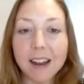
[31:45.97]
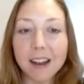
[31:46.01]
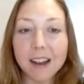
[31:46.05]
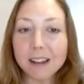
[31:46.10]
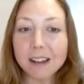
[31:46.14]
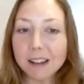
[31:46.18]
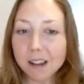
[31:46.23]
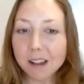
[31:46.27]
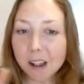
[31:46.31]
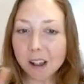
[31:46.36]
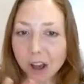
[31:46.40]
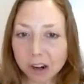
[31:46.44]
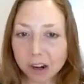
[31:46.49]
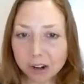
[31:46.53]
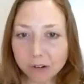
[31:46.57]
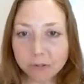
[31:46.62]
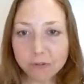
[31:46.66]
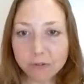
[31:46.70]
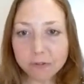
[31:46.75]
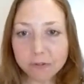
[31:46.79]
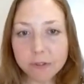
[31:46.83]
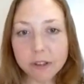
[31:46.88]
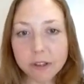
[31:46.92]
And a
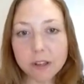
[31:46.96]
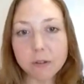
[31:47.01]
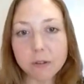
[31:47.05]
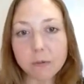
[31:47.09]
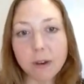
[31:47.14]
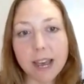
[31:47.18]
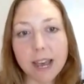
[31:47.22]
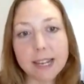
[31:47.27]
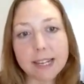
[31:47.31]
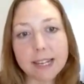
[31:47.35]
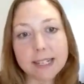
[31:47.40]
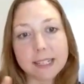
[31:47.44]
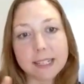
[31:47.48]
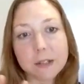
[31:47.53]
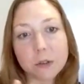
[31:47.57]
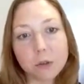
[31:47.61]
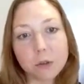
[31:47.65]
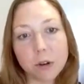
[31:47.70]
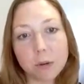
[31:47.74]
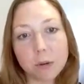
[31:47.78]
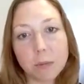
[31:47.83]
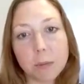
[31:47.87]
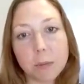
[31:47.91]
lot of the ways that
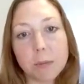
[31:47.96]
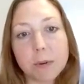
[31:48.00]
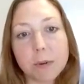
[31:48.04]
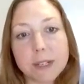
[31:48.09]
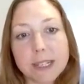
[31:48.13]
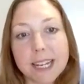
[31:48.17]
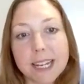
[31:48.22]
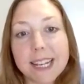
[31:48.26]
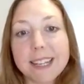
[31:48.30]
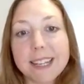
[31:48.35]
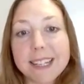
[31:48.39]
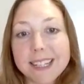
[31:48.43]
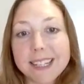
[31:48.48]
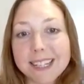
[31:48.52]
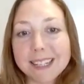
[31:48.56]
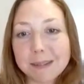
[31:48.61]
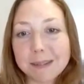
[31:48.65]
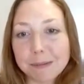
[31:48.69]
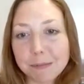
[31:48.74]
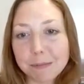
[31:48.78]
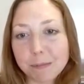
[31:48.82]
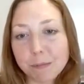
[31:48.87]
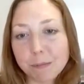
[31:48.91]
trauma presents
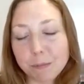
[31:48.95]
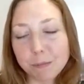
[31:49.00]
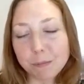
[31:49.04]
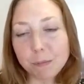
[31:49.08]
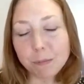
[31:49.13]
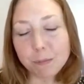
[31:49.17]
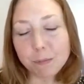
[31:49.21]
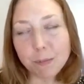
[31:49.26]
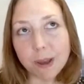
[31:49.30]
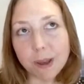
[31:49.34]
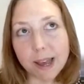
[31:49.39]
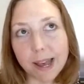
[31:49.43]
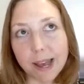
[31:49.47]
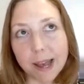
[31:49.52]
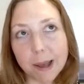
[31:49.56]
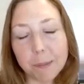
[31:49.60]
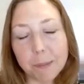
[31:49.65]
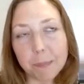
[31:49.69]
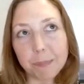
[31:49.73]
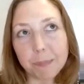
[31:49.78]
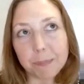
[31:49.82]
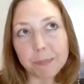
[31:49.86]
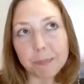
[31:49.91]
is
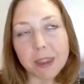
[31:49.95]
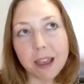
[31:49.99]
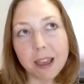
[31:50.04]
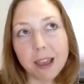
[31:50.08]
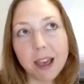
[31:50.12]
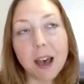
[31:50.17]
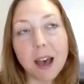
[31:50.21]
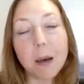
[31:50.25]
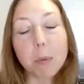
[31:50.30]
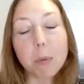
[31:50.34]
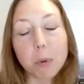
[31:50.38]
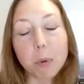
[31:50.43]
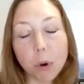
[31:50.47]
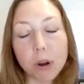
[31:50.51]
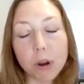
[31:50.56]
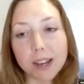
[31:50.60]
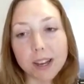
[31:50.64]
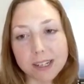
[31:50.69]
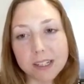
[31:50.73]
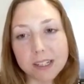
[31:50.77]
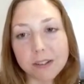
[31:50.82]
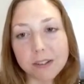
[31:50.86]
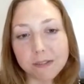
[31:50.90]
a
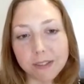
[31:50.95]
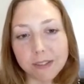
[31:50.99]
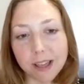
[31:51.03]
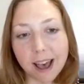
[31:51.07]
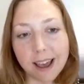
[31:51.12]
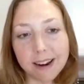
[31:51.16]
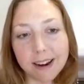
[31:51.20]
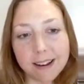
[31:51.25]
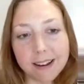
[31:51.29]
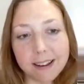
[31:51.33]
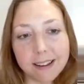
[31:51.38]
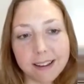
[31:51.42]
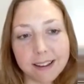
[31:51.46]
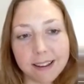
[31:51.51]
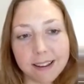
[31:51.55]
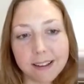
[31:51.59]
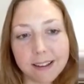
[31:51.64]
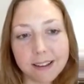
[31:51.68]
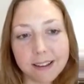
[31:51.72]
product of that.